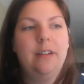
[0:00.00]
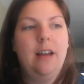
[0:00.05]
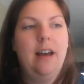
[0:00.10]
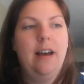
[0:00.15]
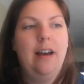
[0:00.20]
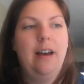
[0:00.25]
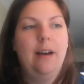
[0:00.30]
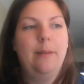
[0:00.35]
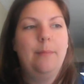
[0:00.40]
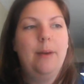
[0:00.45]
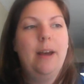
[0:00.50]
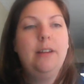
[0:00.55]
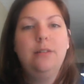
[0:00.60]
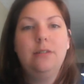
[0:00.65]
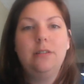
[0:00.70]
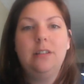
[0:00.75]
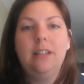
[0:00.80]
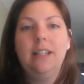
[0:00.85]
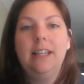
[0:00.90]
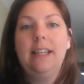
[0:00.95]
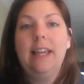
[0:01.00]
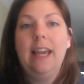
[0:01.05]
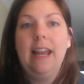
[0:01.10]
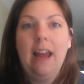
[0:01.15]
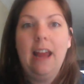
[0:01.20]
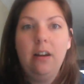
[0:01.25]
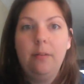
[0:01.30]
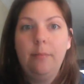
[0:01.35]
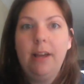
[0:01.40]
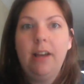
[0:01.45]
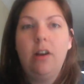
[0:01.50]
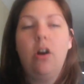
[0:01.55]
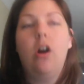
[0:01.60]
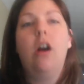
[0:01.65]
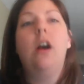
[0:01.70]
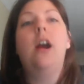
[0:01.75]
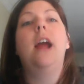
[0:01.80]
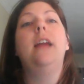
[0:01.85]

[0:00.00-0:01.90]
I usually get out of my car.